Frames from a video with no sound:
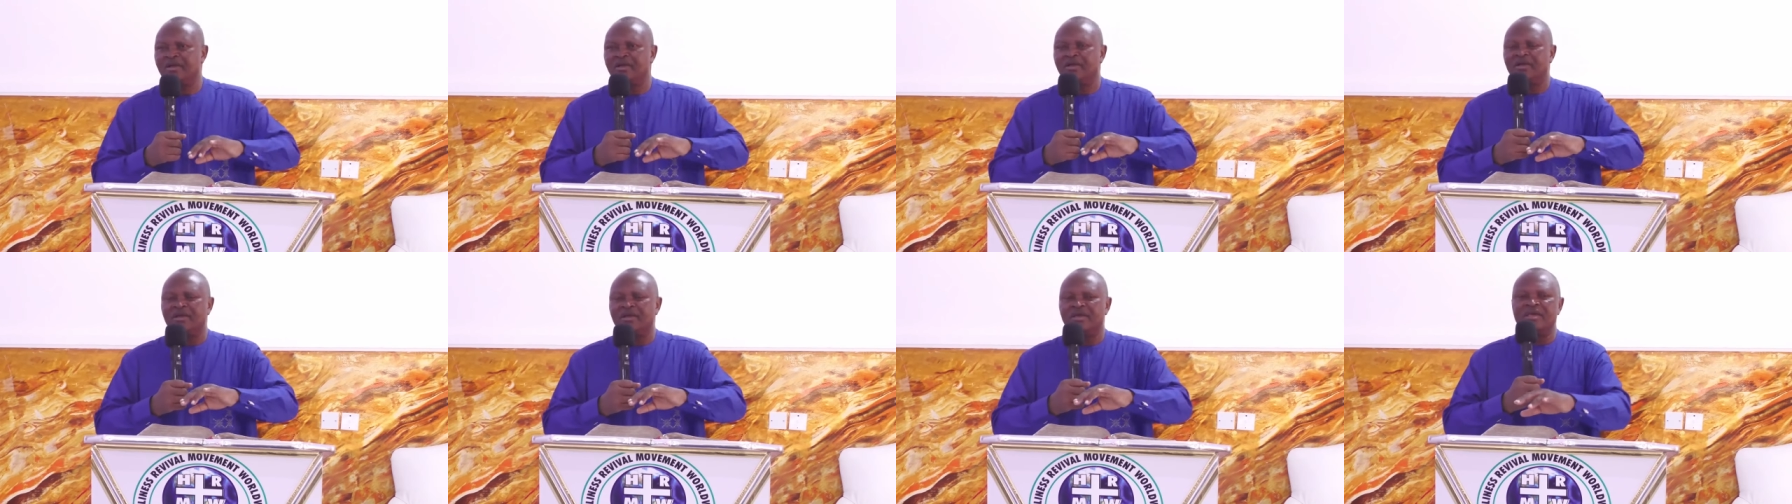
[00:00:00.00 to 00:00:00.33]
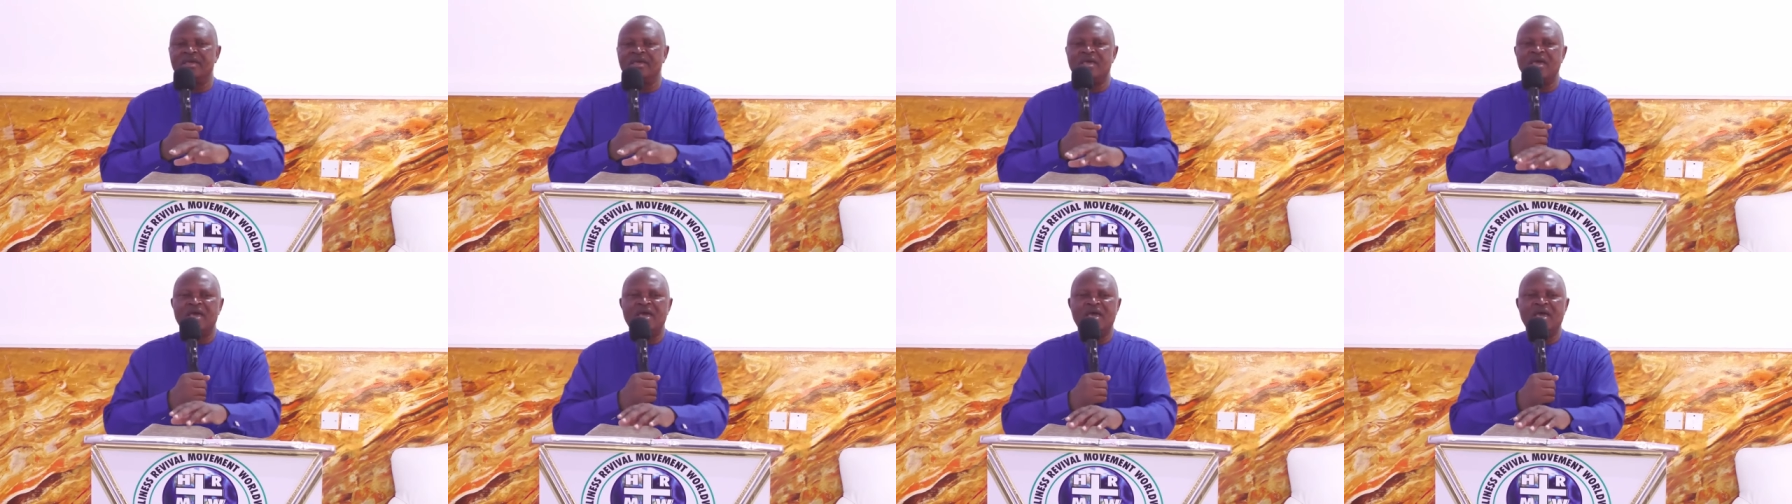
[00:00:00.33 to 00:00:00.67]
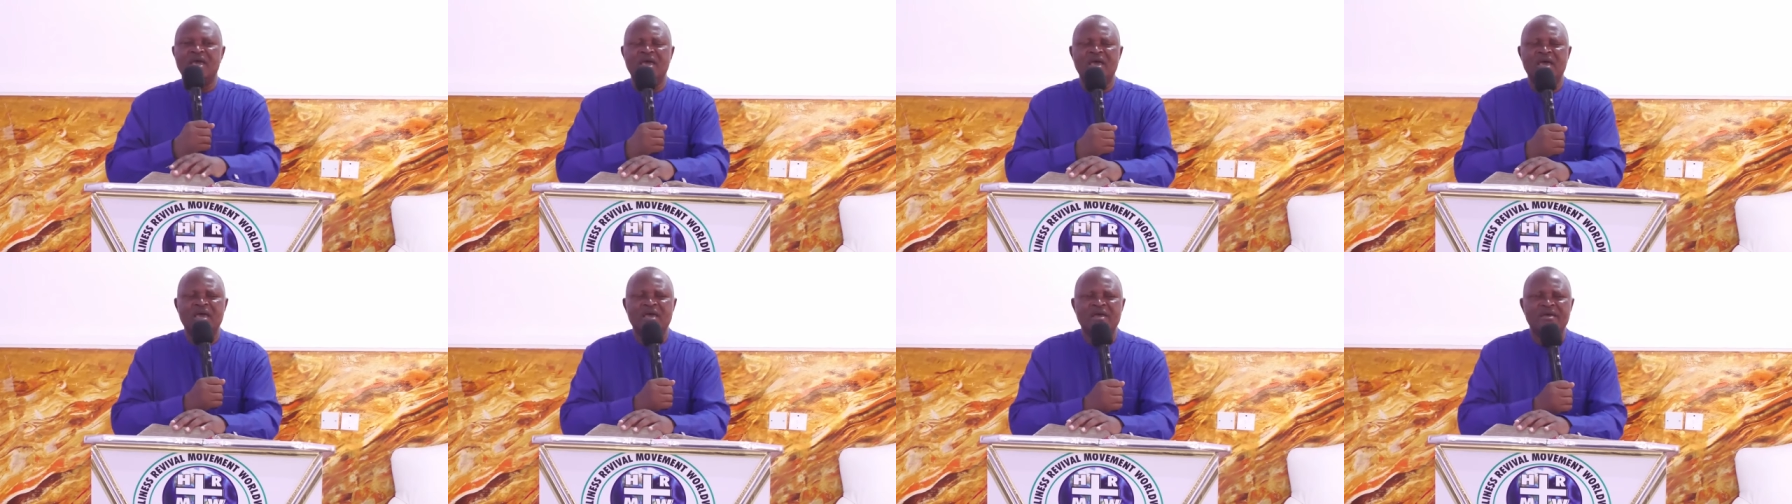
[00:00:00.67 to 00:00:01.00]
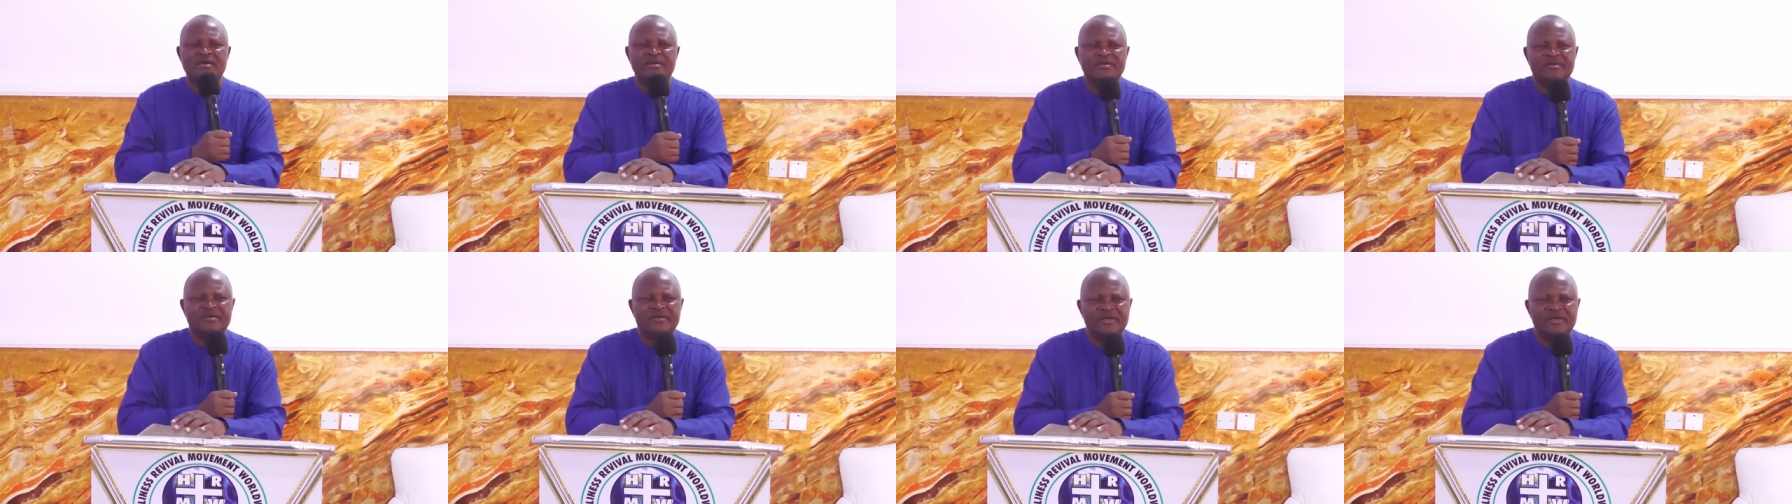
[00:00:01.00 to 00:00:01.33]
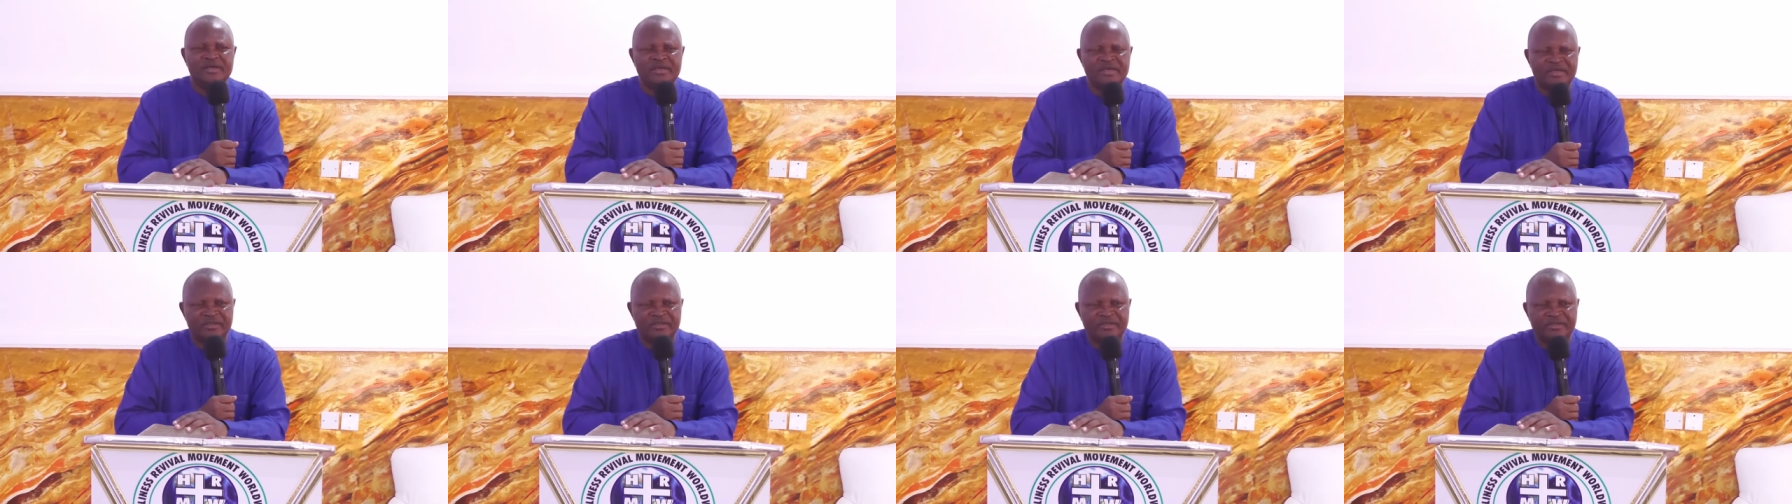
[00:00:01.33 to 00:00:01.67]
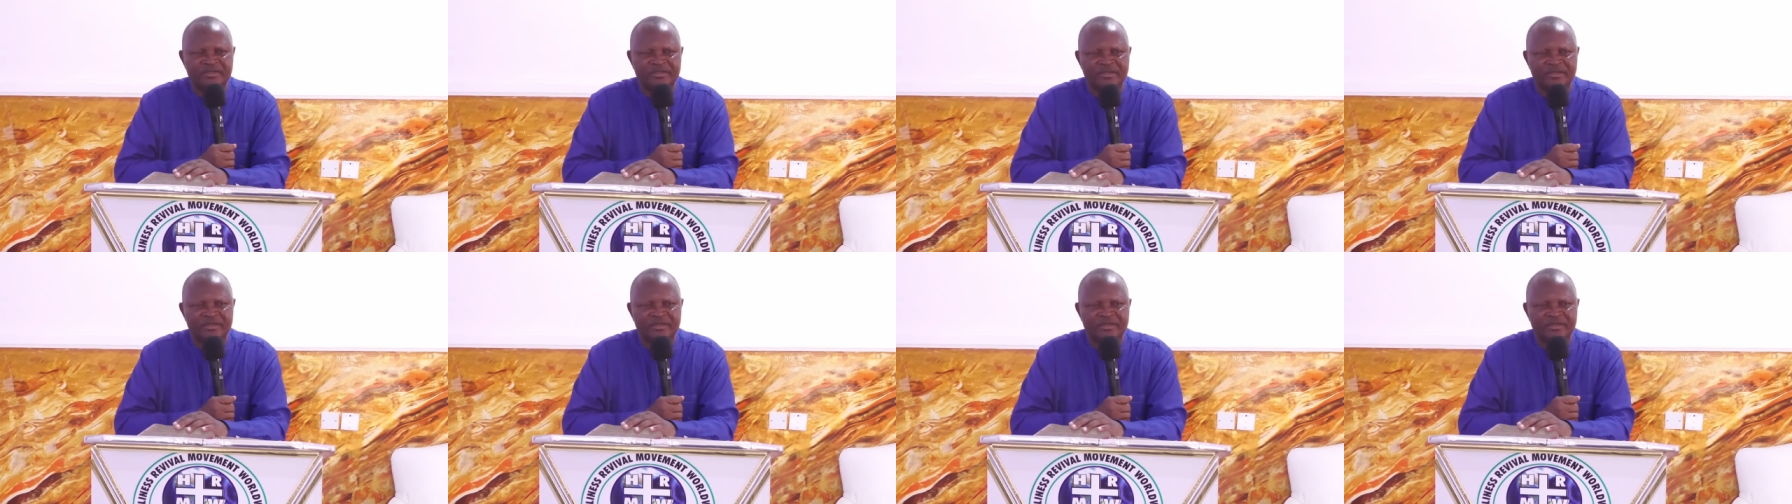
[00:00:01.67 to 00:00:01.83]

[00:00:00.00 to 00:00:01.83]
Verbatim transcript: Here is